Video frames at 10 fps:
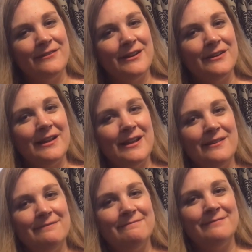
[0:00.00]
figured
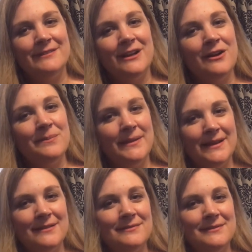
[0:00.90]
out and calm
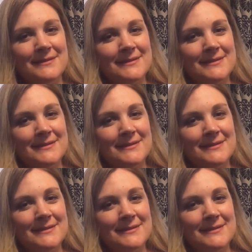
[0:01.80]
down.